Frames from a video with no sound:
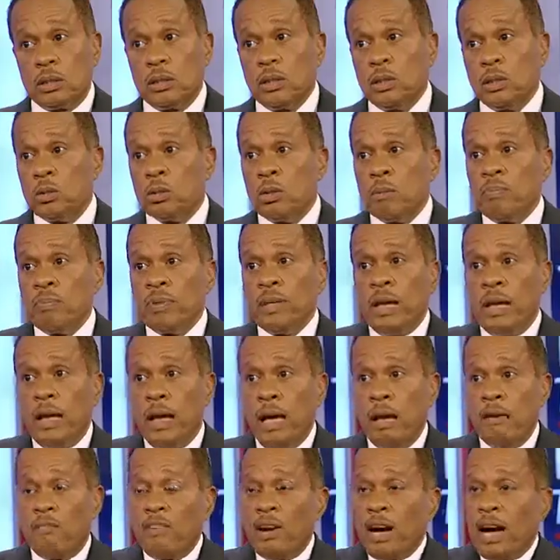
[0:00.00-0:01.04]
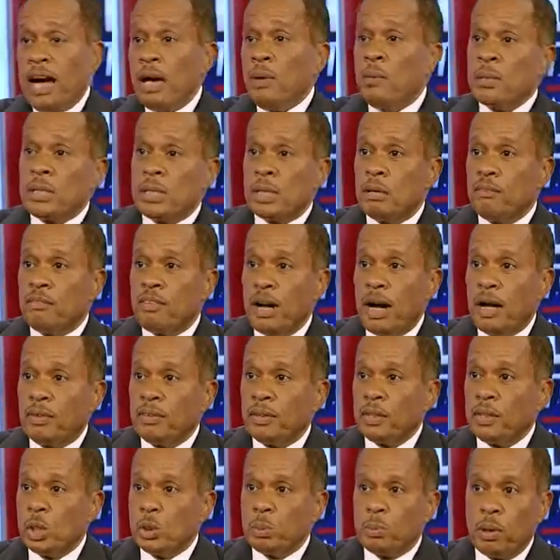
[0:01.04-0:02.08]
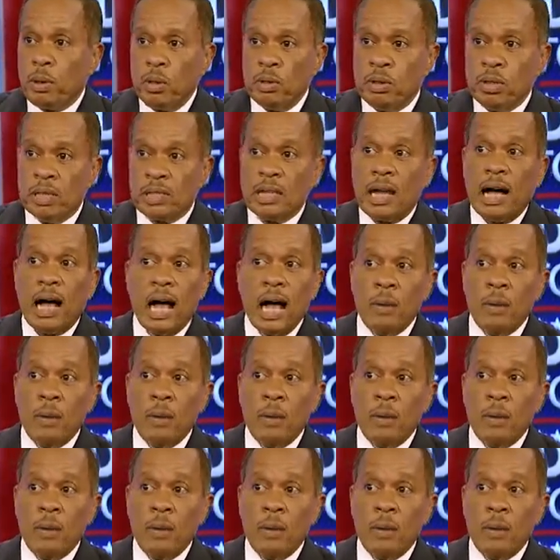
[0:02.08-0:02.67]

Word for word: Lou, If I was involved in this protest,